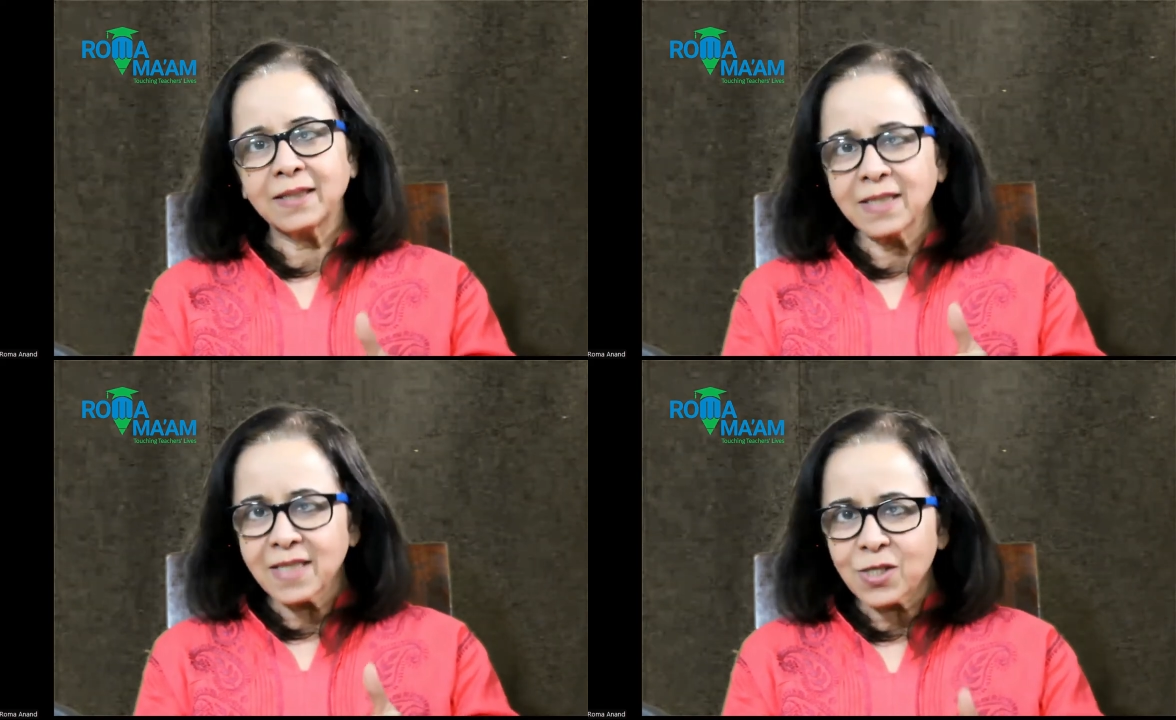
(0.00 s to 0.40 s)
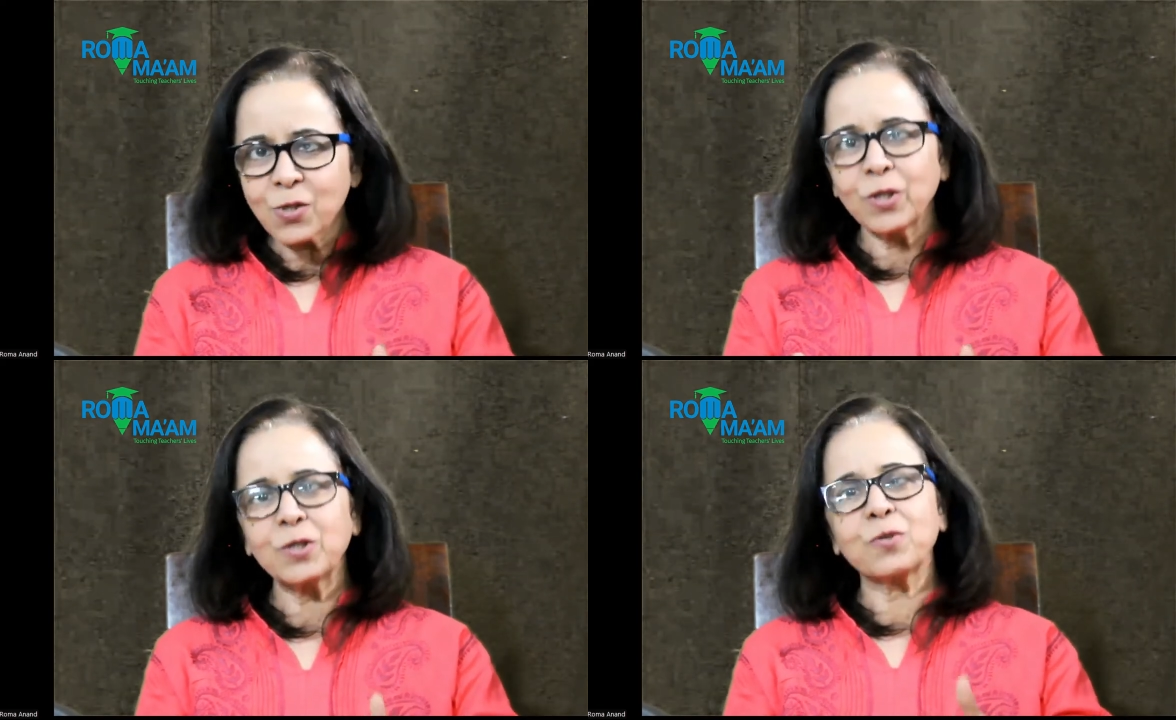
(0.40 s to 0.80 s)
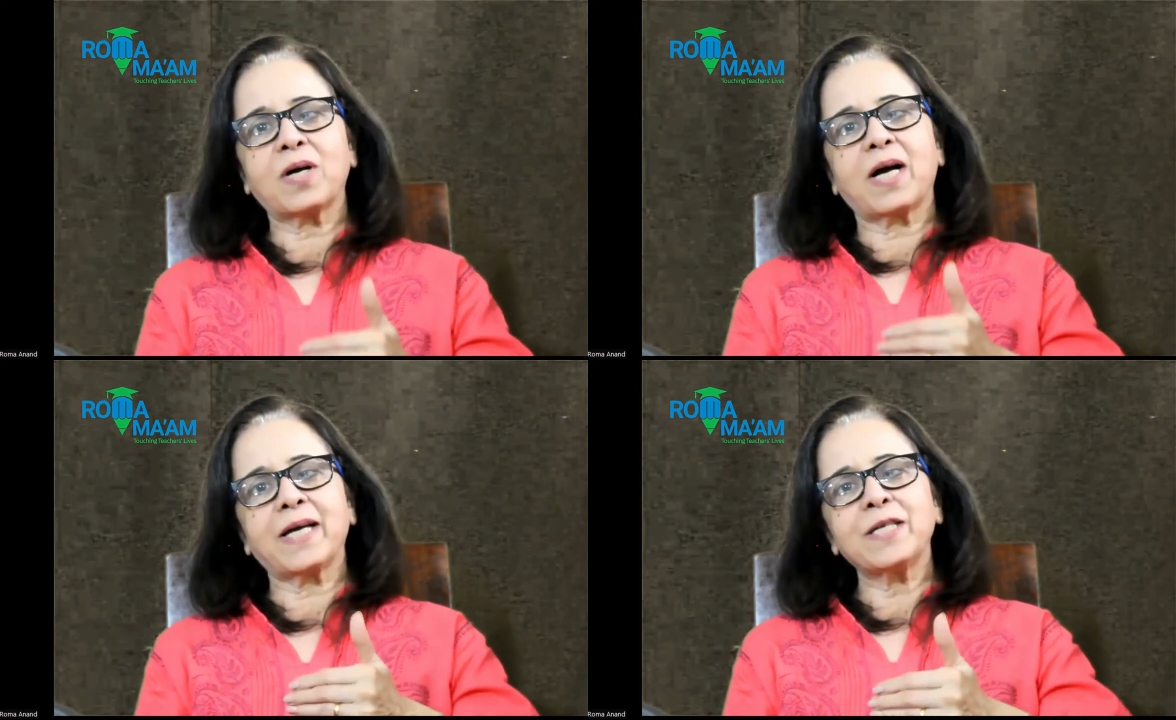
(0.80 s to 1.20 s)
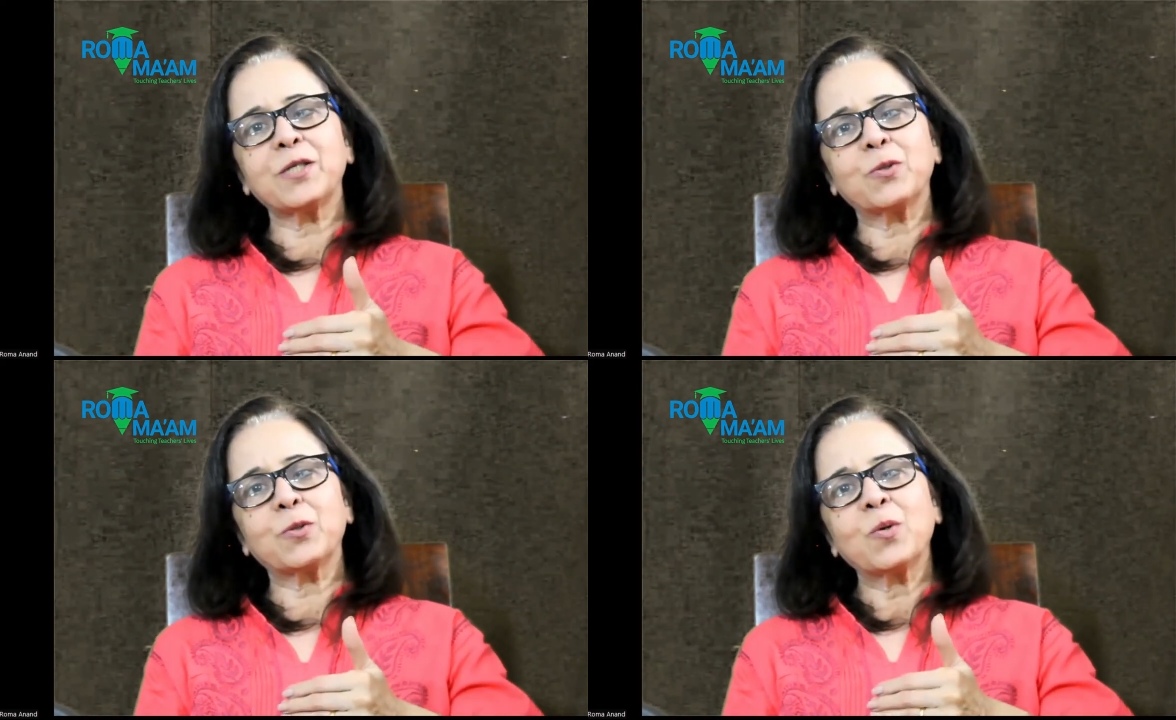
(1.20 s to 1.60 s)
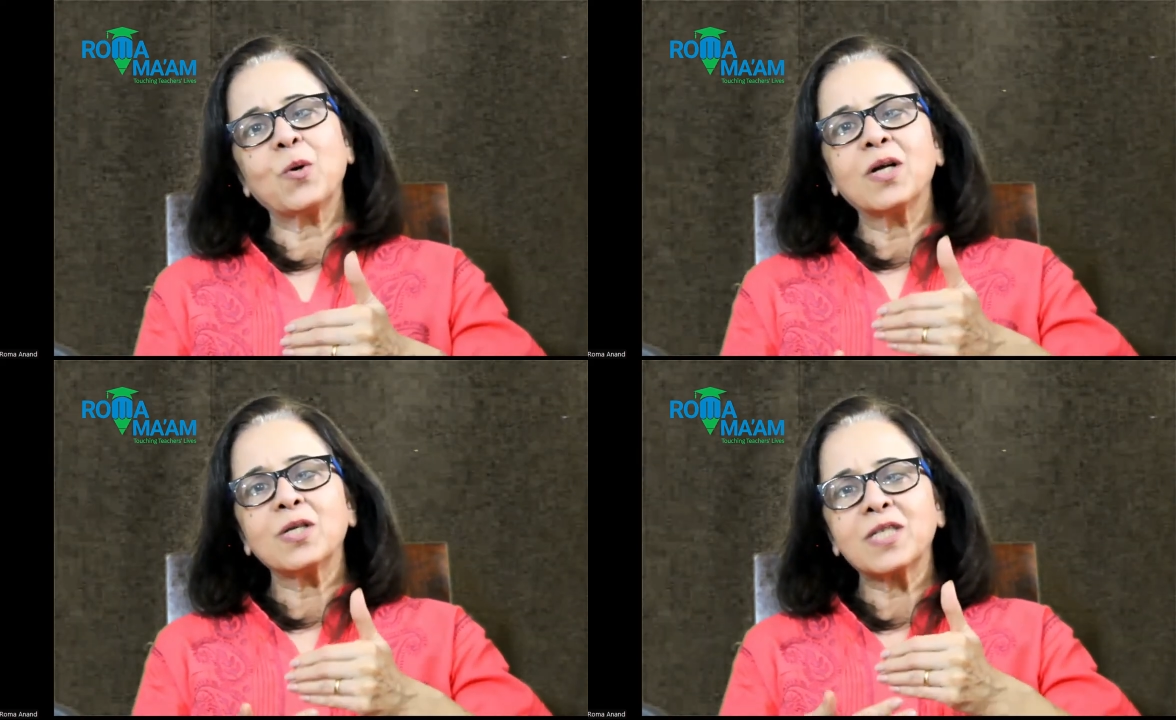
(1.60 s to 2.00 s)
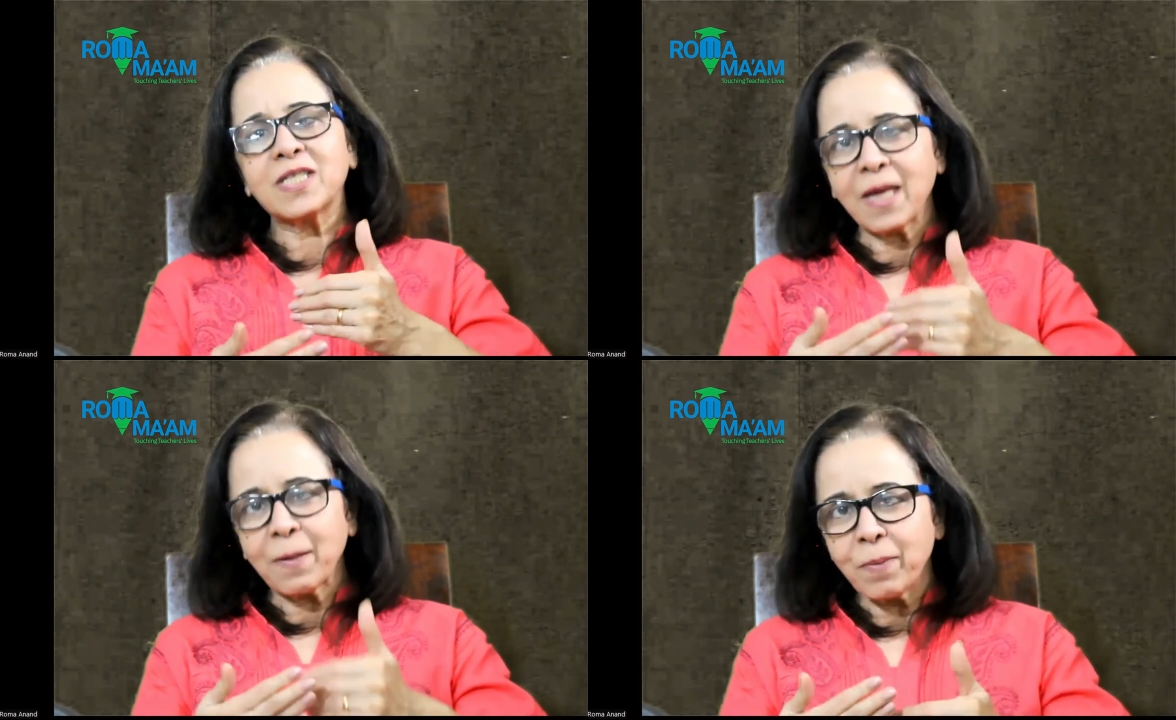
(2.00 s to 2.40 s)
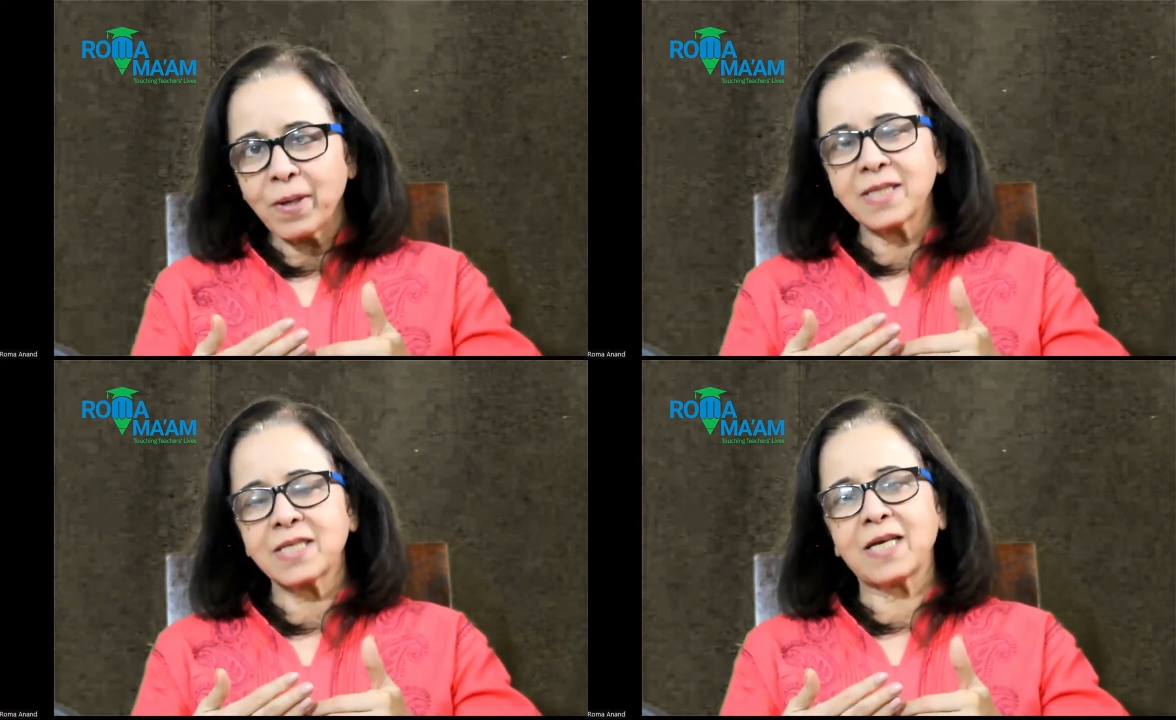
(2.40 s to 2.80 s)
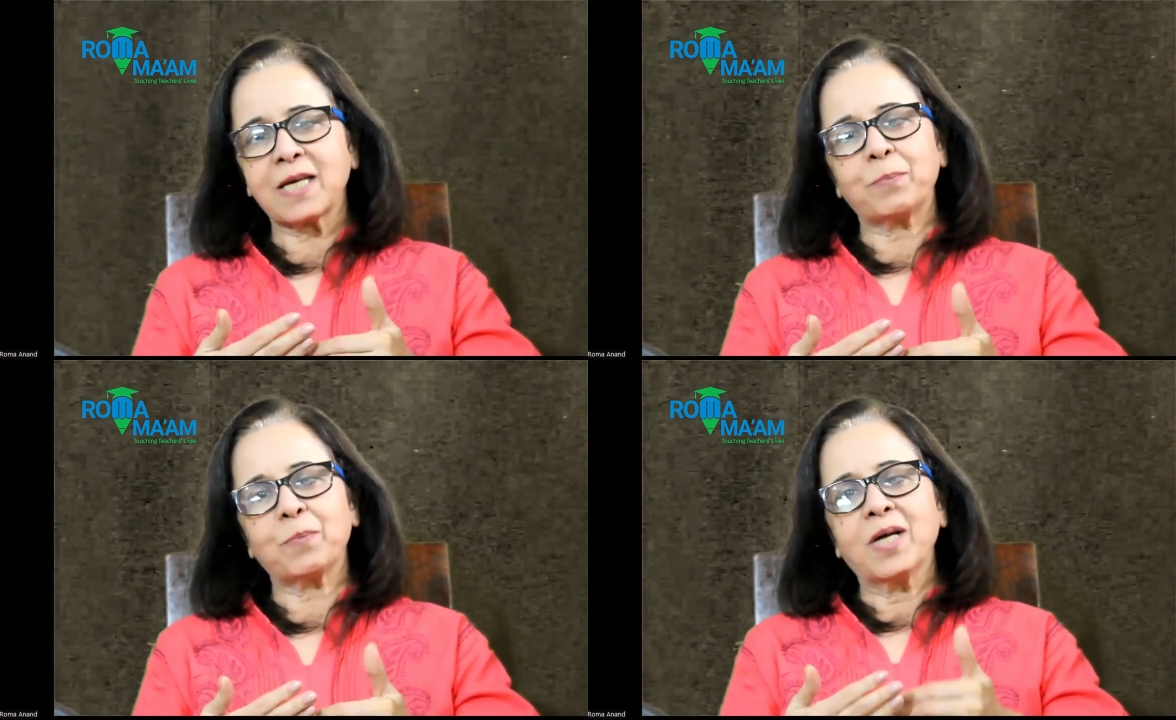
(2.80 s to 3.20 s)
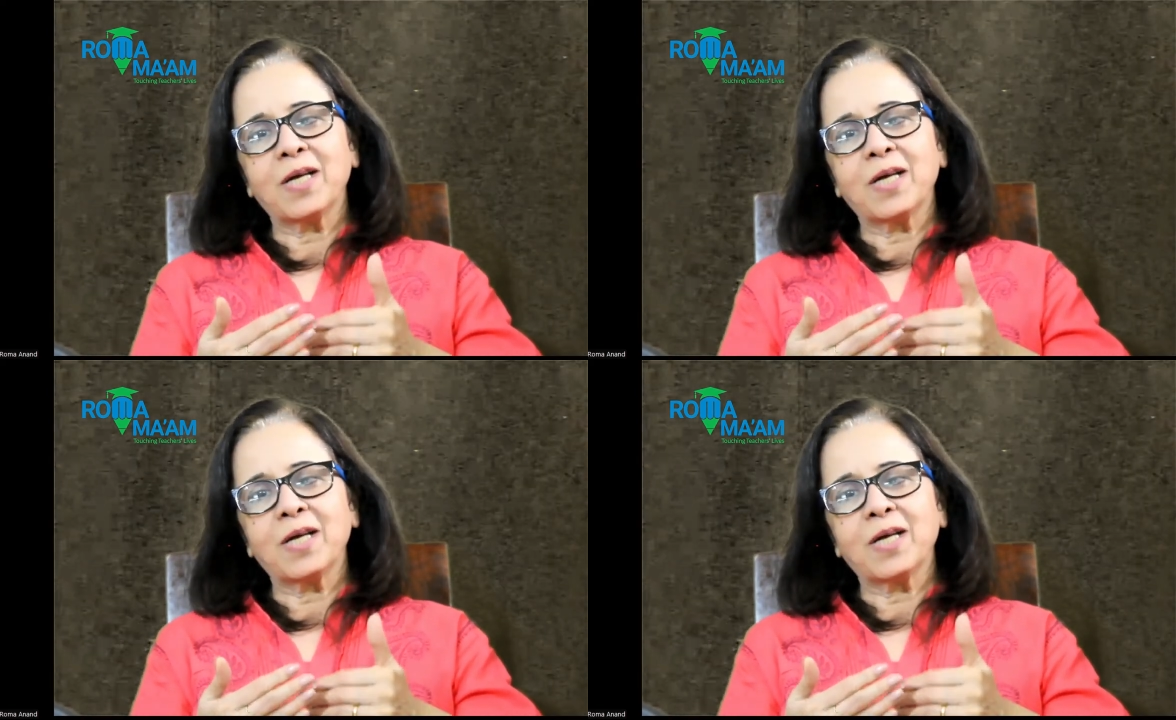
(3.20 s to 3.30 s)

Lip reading: this is going to guide you step-by-step